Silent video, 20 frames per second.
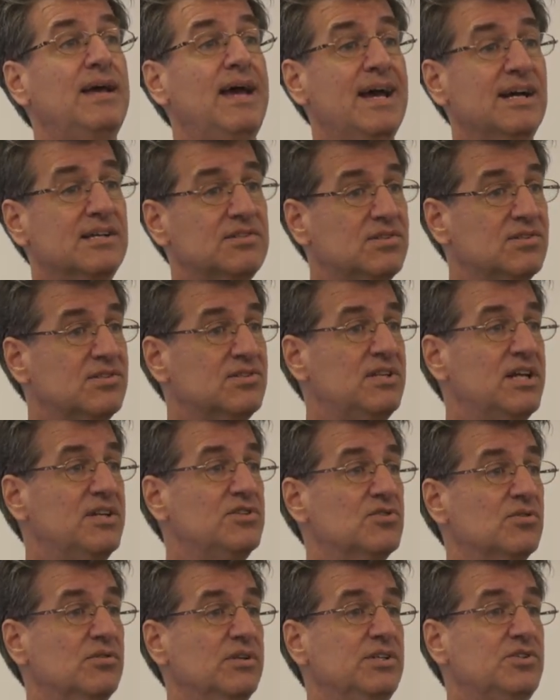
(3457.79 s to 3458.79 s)

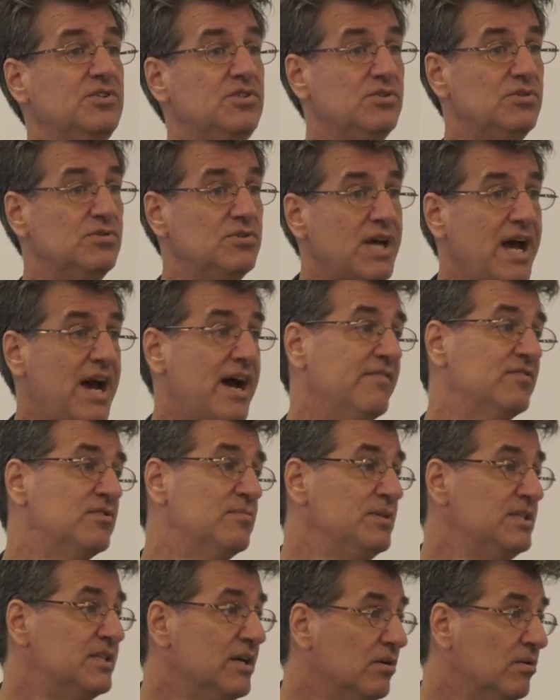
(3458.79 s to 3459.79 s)
existential issues have to
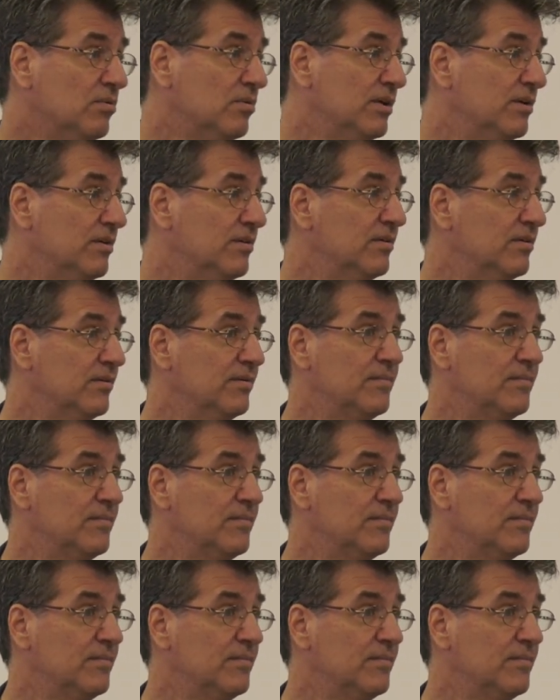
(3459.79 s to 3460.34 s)
be dealt with.